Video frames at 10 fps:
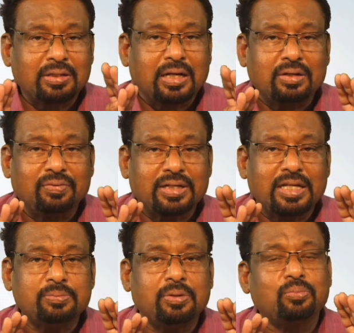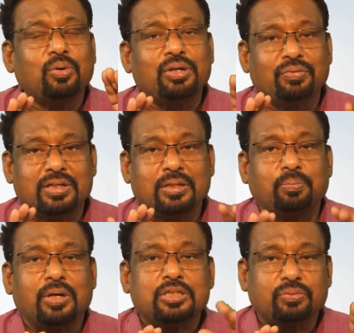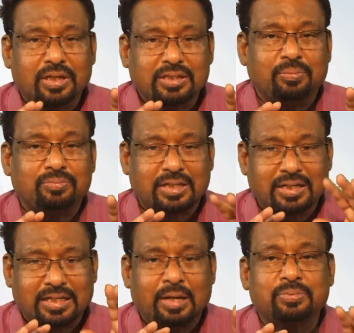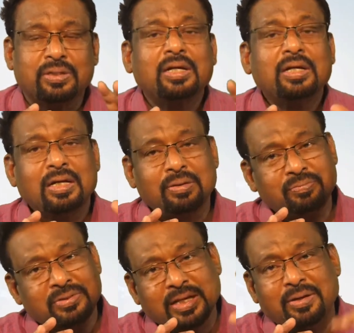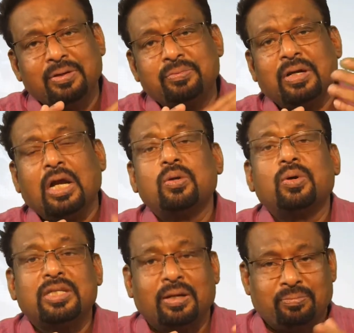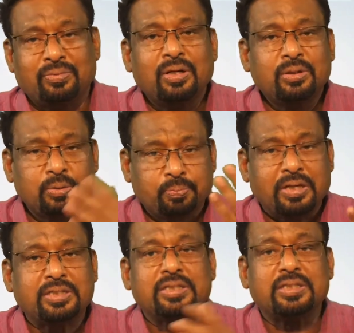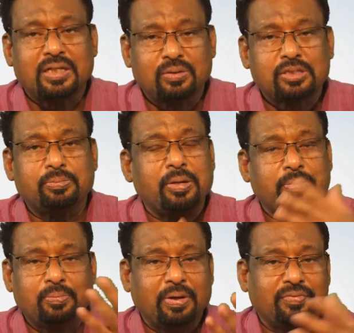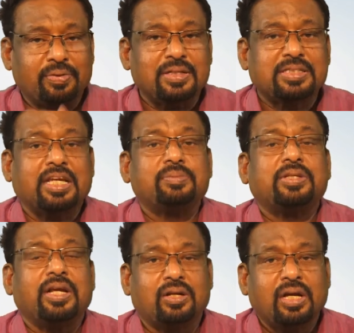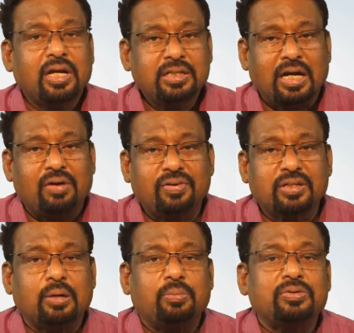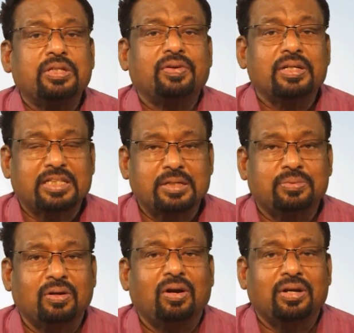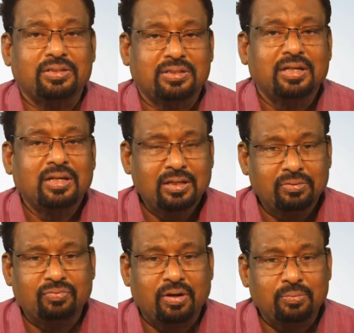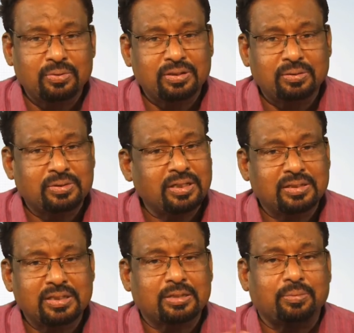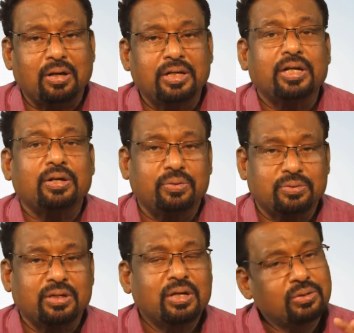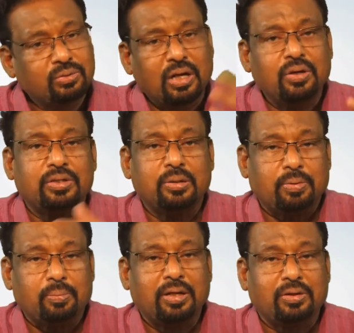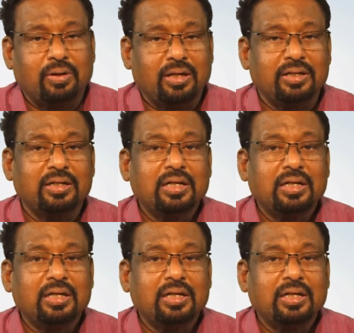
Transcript: the advertisement motivate them, persuade them, sometimes allure them to purchase that goods, maybe by way of the scheme. They often come out several schemes, lotteries, system all introduced to allure the public only.